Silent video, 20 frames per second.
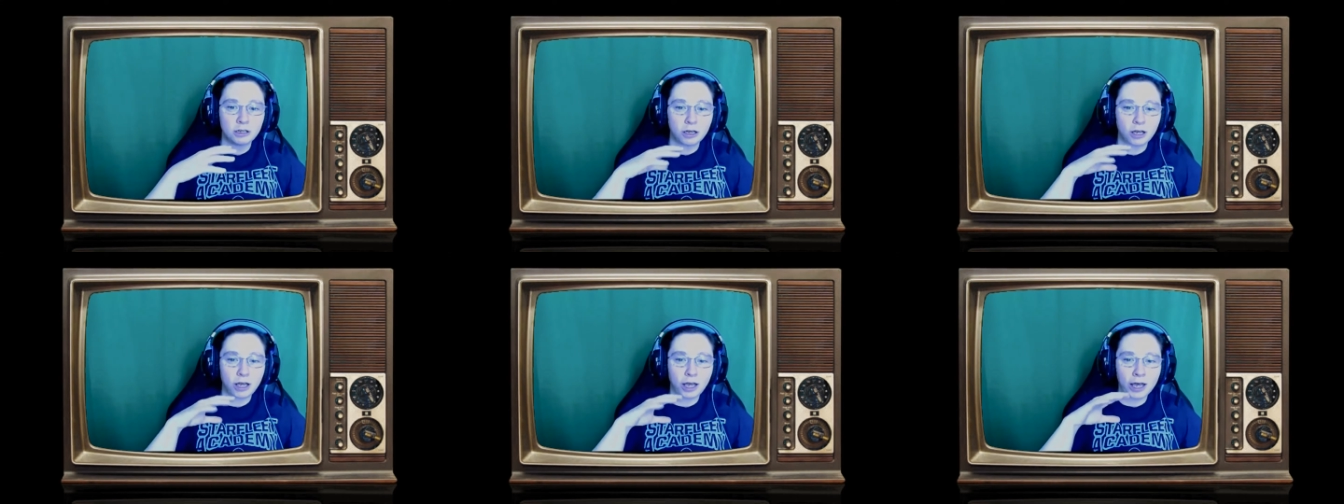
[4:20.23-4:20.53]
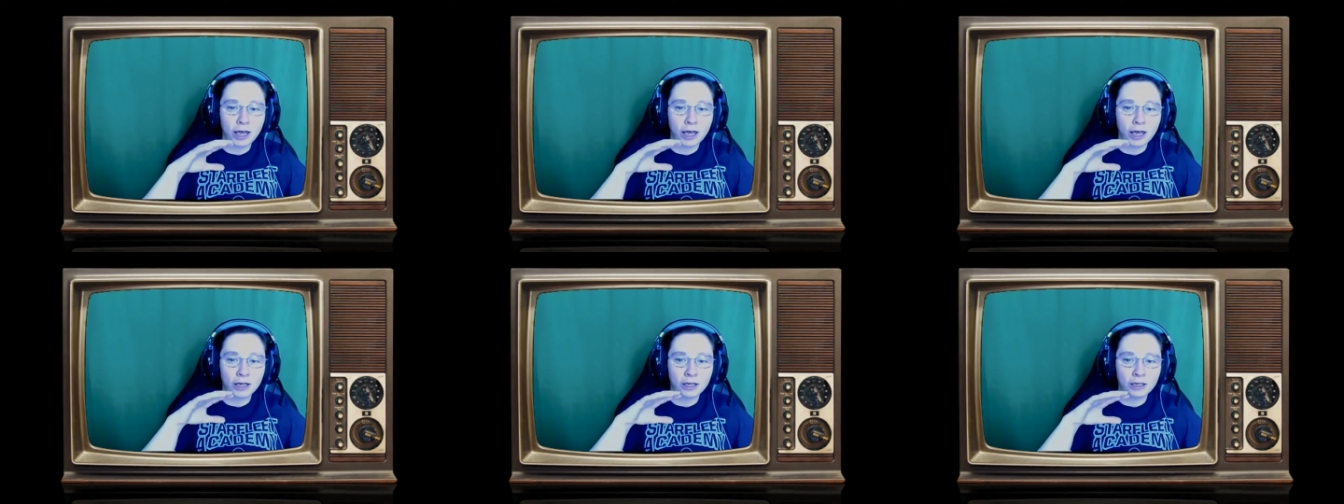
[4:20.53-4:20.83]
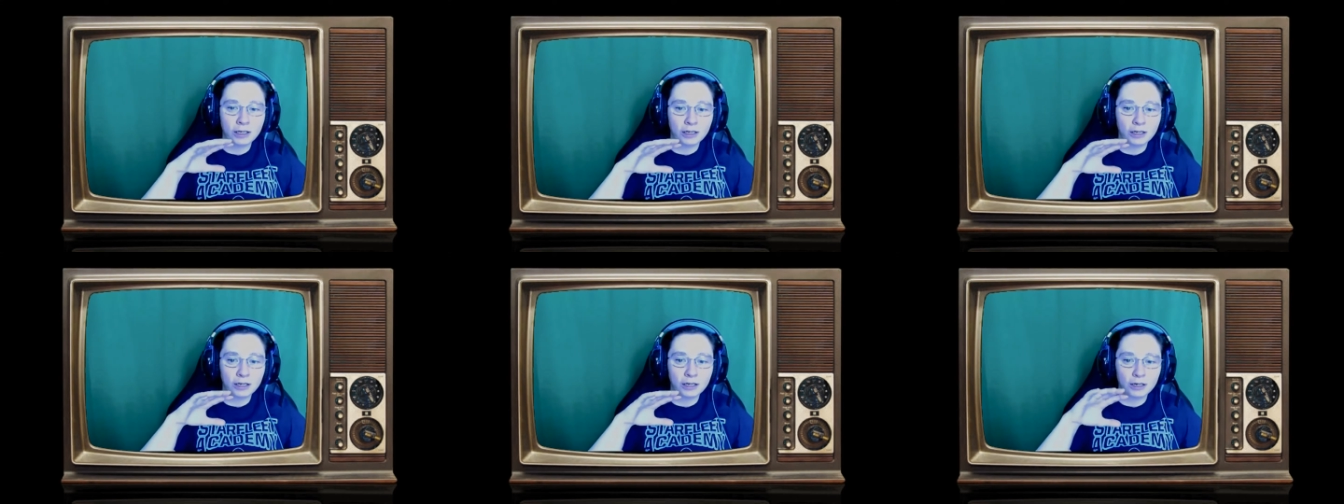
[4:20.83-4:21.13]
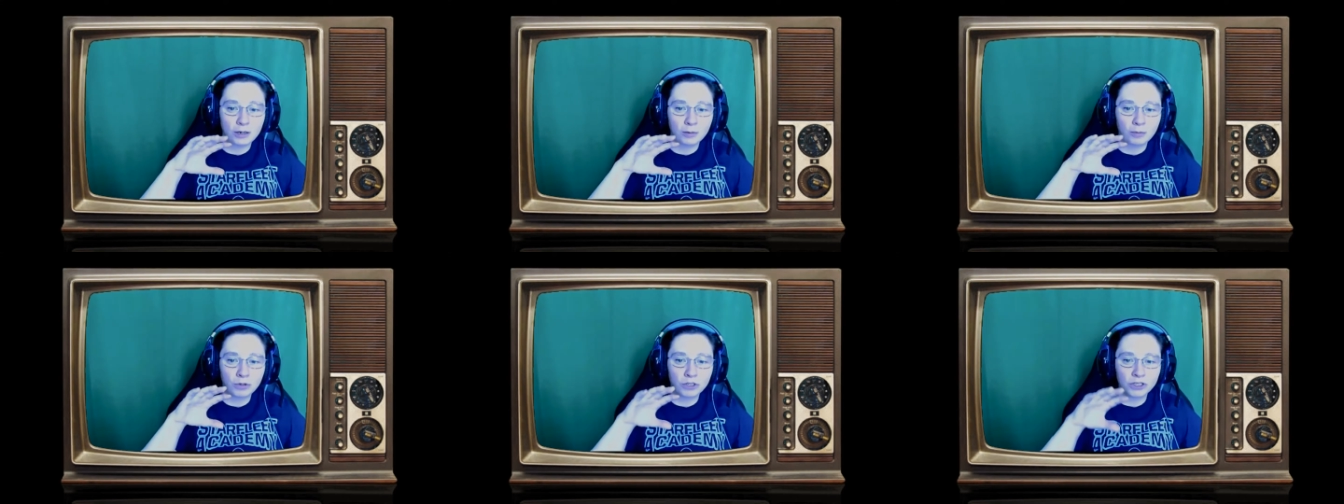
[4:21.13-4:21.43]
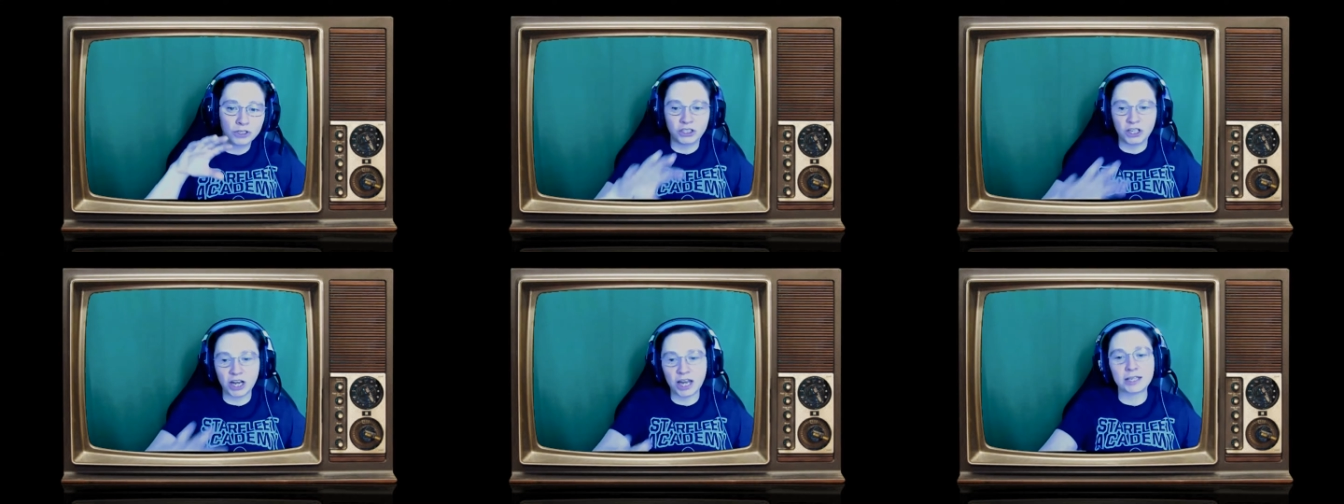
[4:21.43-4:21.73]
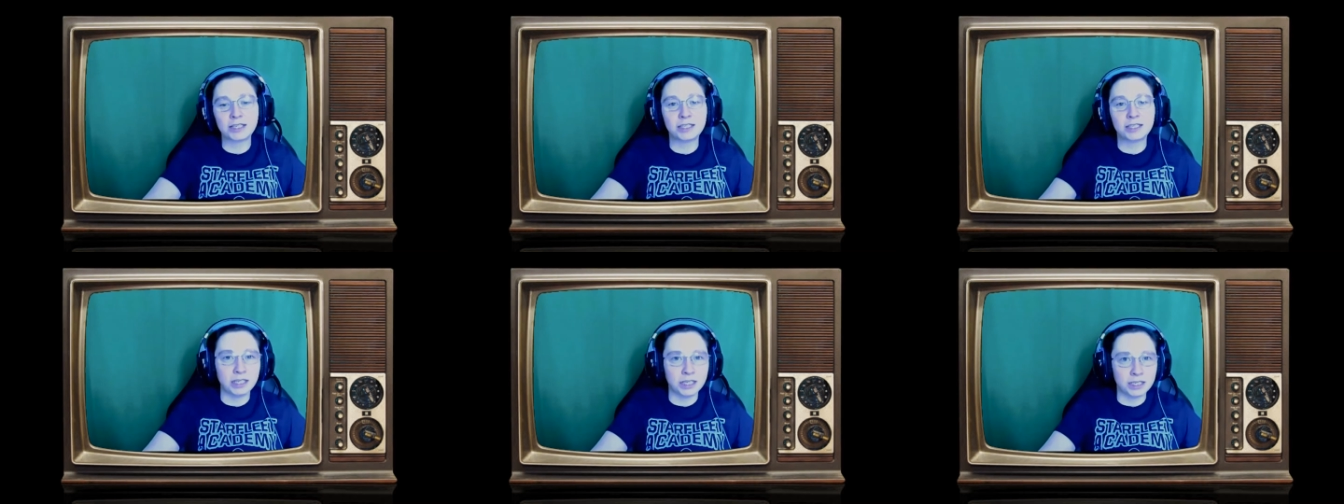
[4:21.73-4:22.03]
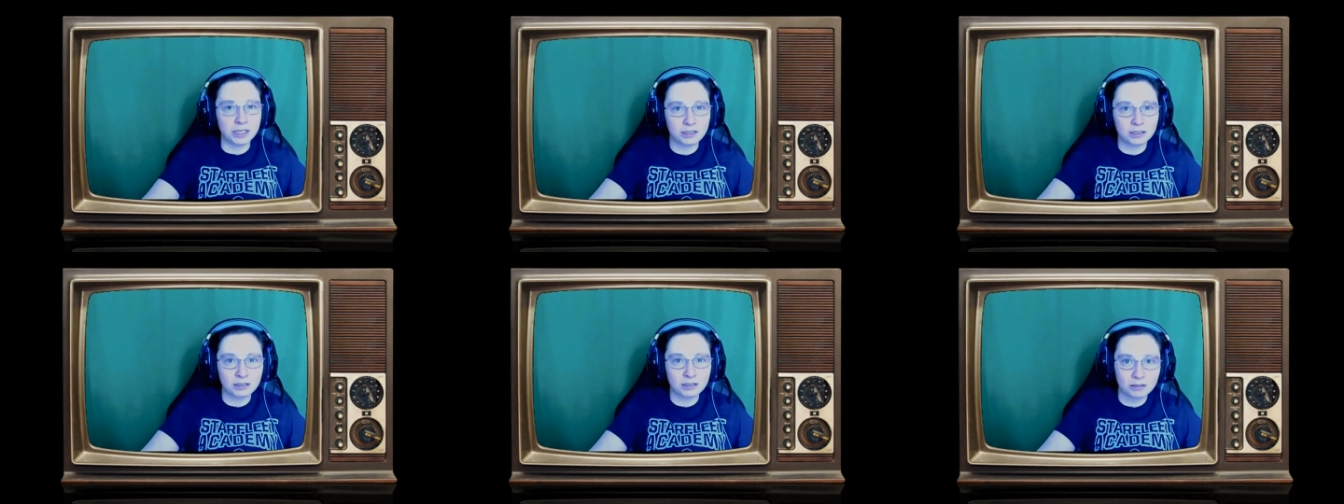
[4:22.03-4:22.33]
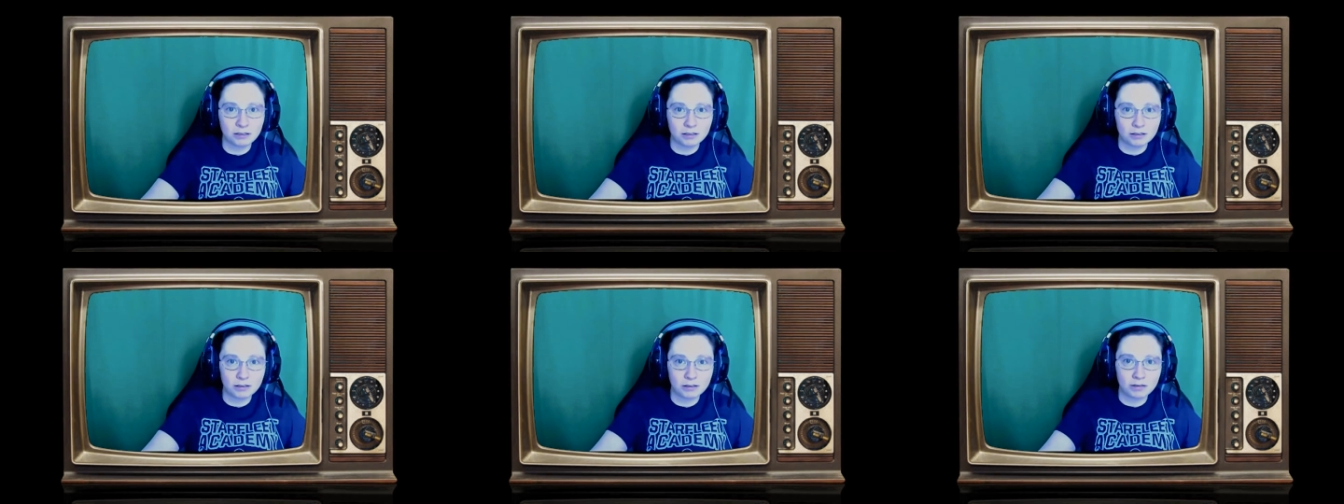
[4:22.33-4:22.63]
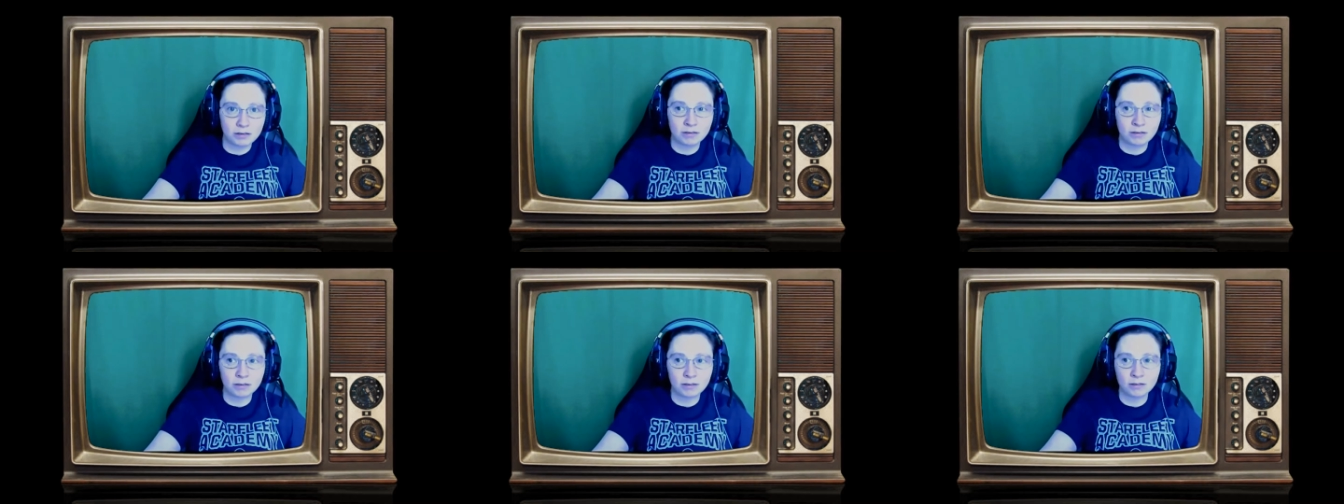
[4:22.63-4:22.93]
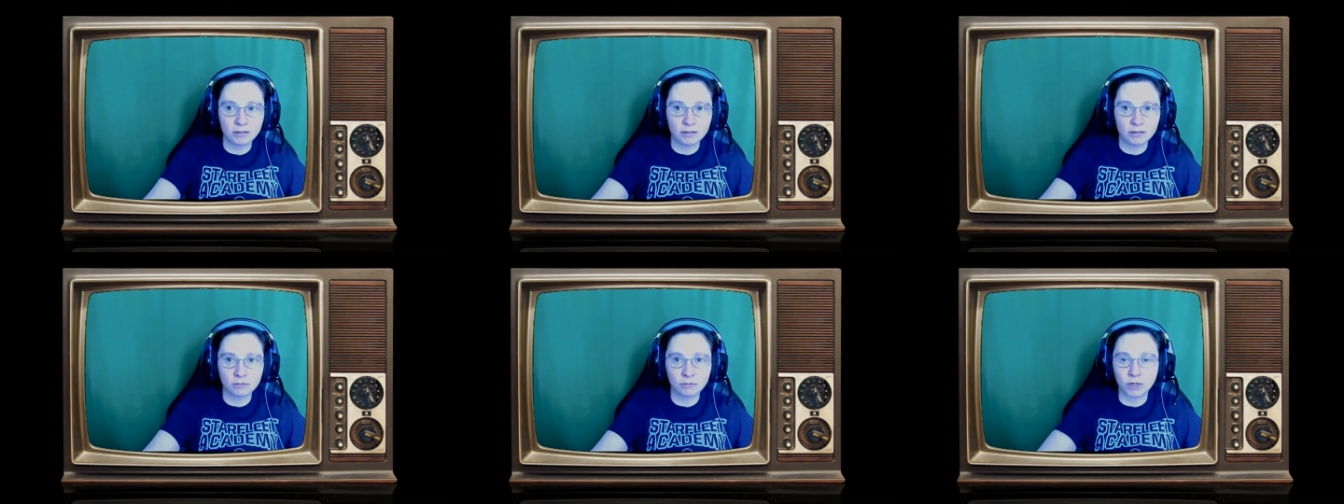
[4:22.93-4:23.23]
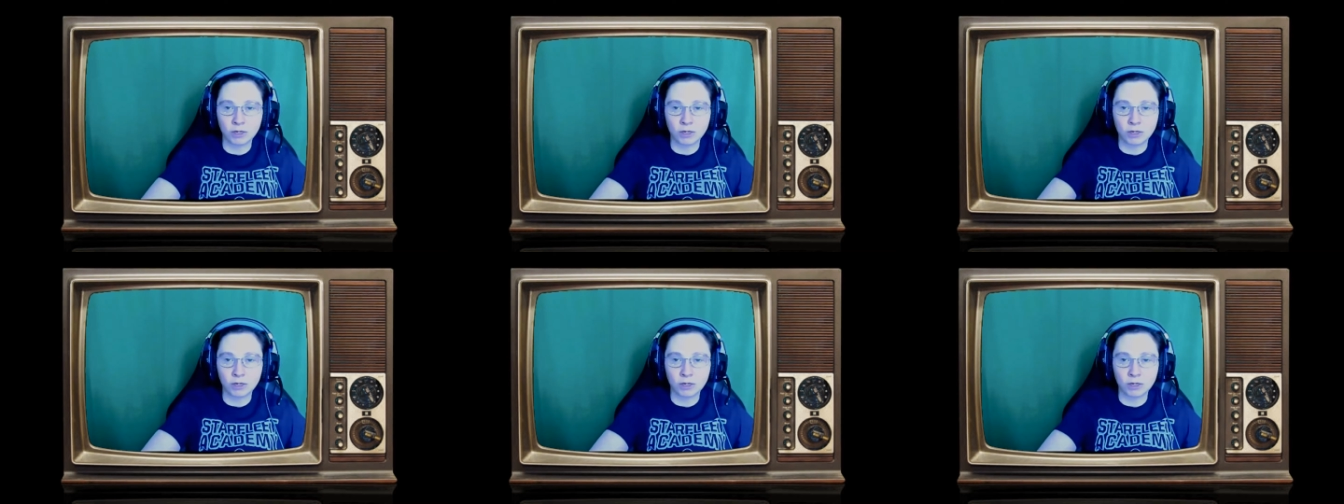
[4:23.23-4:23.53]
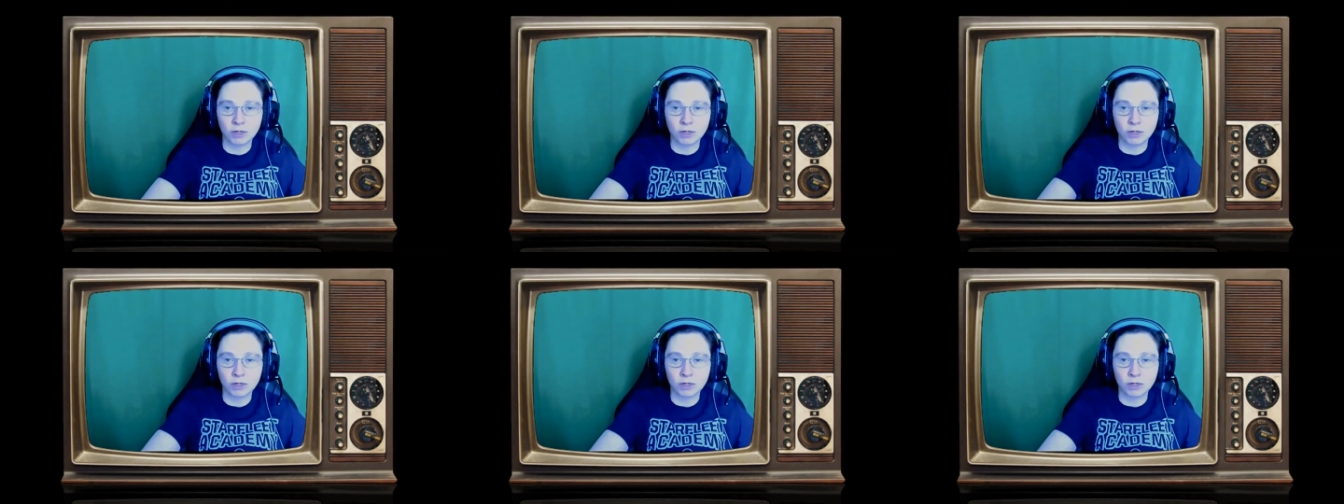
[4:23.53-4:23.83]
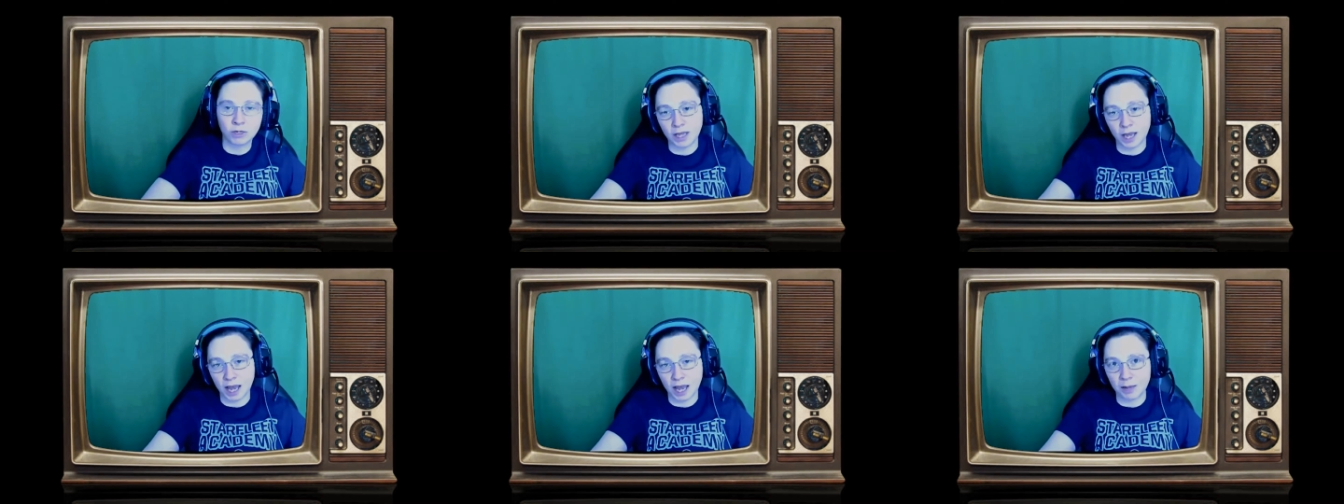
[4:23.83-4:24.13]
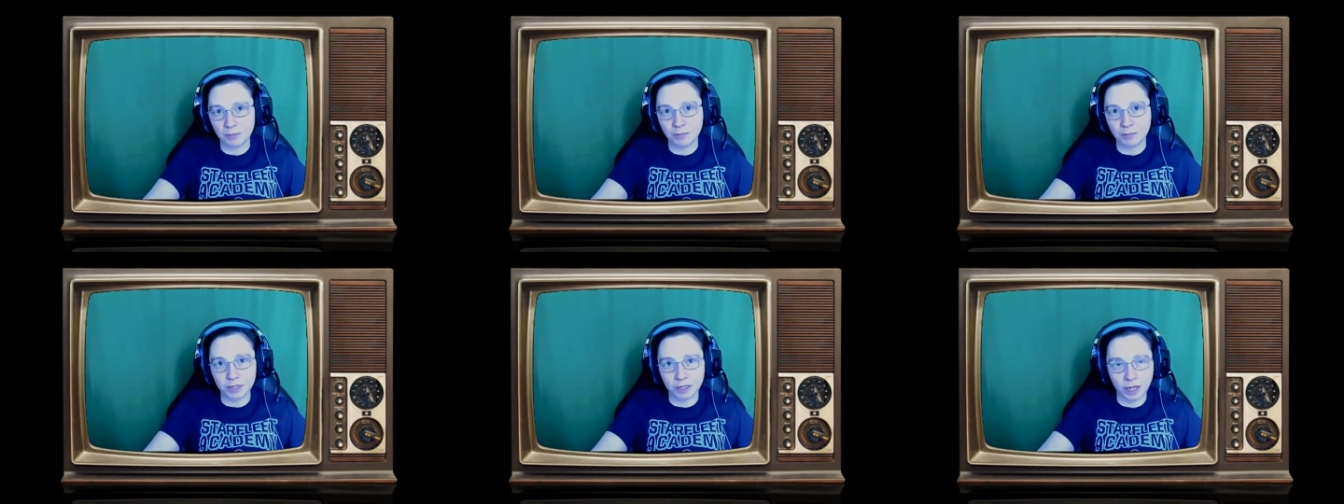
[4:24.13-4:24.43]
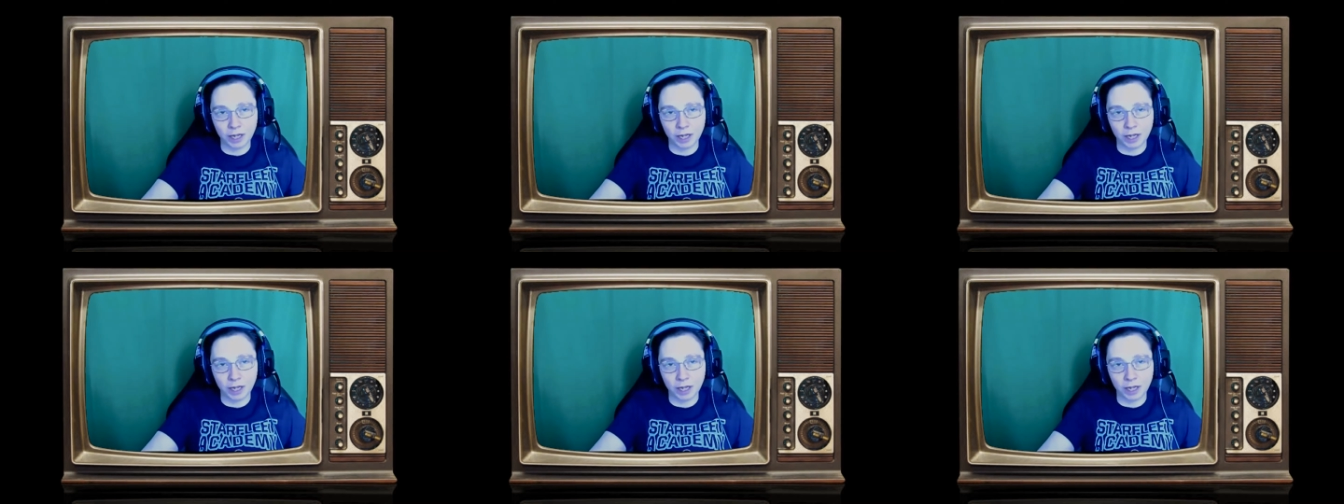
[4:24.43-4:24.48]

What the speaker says: and project it to what you need to happen.